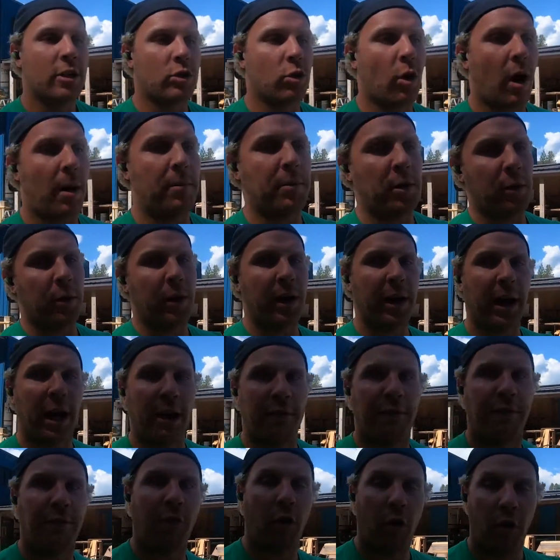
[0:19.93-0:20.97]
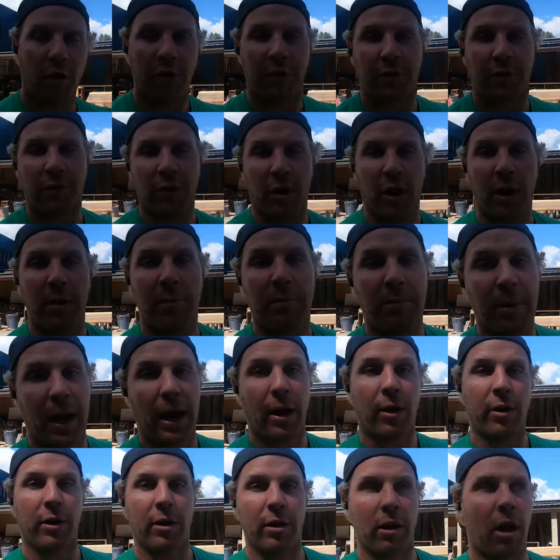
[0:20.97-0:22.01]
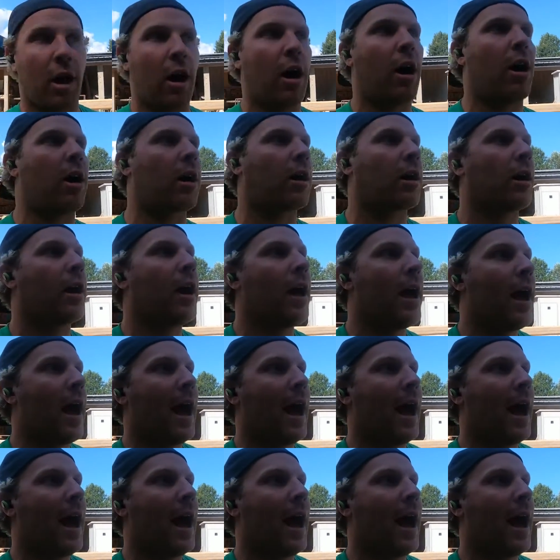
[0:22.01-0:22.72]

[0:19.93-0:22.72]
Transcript: So I'm doing a 4-foot bear in a log,